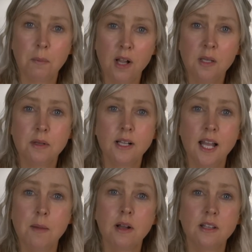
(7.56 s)
a polymer
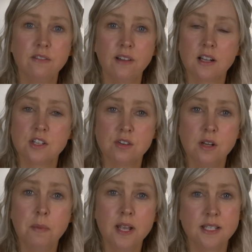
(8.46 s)
clay
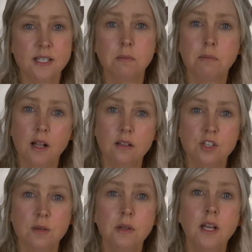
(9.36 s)
manufacturer based in
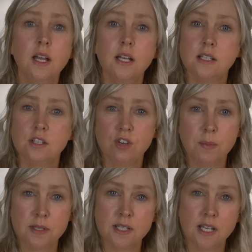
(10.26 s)
Belgium,
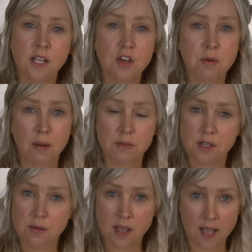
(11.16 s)
distributed throughout
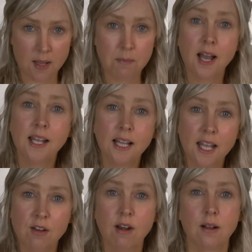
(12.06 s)
the UK by
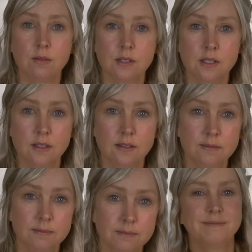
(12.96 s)
Clayground.
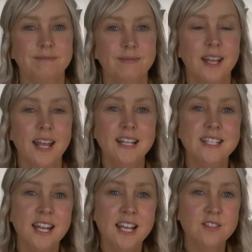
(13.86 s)
In
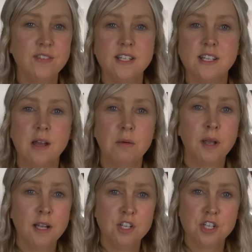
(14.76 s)
today's video I'm
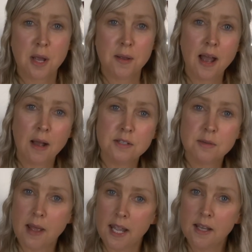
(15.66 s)
going to show you how
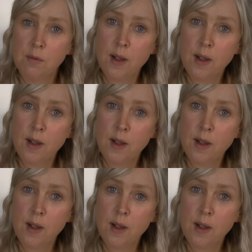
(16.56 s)
to make a